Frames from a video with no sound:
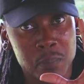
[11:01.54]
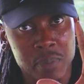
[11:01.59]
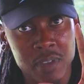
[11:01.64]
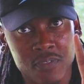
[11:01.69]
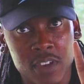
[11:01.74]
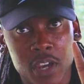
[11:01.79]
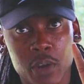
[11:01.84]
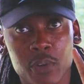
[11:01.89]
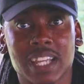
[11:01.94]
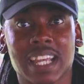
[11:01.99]
be
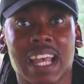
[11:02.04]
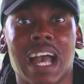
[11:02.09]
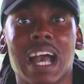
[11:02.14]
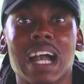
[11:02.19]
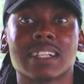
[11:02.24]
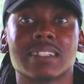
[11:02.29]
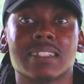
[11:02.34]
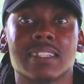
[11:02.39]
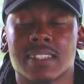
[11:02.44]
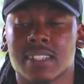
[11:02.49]
very
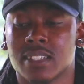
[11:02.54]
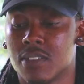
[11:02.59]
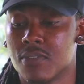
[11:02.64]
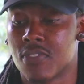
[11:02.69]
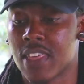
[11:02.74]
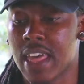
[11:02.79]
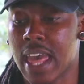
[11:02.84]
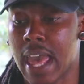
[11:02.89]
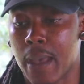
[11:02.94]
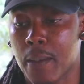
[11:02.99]
cognizant
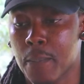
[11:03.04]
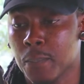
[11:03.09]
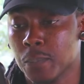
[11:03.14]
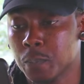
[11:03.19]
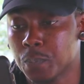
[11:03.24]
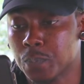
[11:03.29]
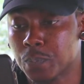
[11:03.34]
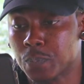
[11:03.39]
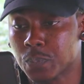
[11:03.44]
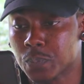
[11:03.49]
of that.
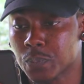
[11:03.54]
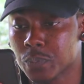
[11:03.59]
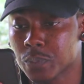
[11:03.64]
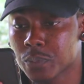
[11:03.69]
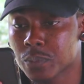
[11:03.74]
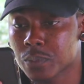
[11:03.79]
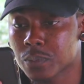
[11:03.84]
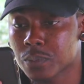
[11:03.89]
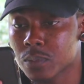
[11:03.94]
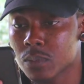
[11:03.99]

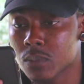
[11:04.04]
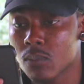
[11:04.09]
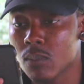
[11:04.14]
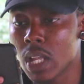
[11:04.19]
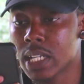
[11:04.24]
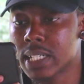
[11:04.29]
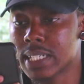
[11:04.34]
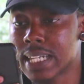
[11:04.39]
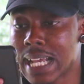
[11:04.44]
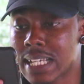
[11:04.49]

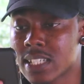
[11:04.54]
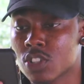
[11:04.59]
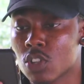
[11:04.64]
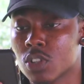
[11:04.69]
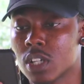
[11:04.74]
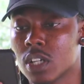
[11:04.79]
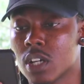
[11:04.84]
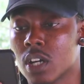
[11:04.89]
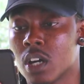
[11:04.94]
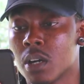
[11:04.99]
Next
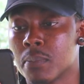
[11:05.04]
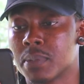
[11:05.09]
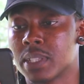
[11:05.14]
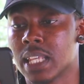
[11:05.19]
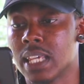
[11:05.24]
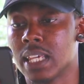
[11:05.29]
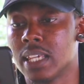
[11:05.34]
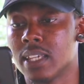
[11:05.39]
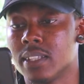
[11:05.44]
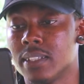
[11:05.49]
on
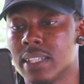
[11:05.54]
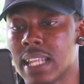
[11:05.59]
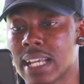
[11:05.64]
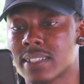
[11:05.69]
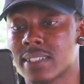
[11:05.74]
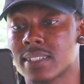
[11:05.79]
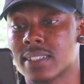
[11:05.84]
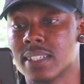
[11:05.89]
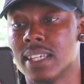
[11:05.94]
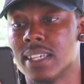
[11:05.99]
the
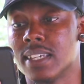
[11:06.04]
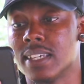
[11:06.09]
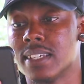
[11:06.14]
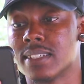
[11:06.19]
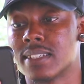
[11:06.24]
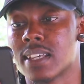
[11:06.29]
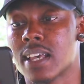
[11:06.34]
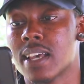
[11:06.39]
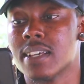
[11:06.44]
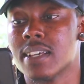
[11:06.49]
next is